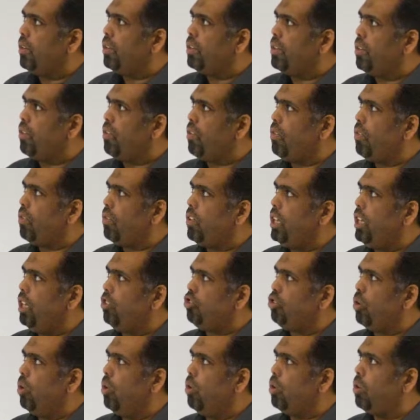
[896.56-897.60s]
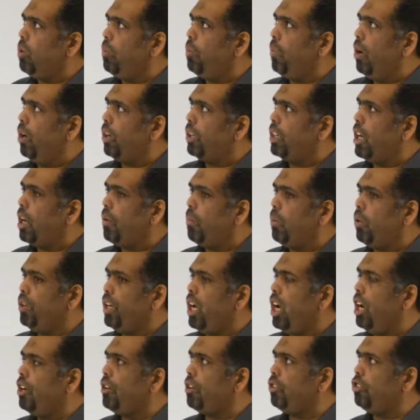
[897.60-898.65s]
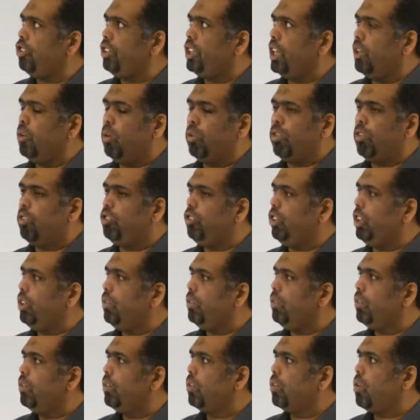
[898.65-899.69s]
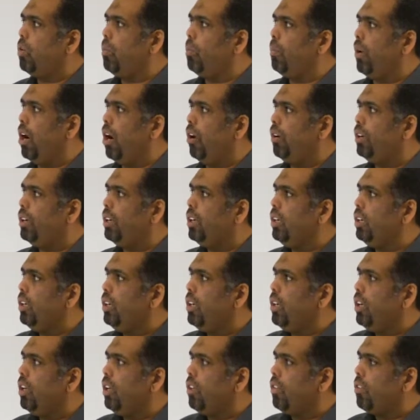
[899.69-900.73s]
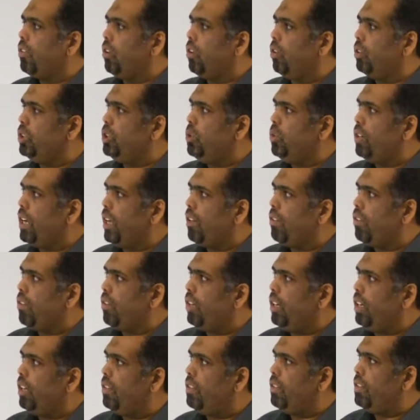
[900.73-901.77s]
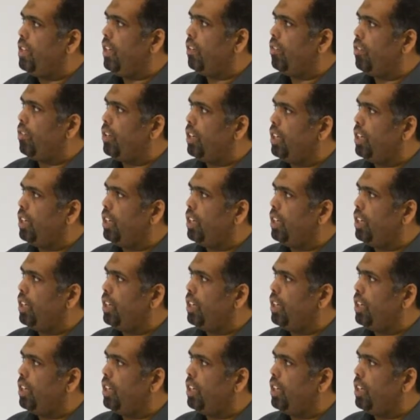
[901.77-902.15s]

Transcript: this is CHO compound, carbon, hydrogen, and oxygen compound. So you can see this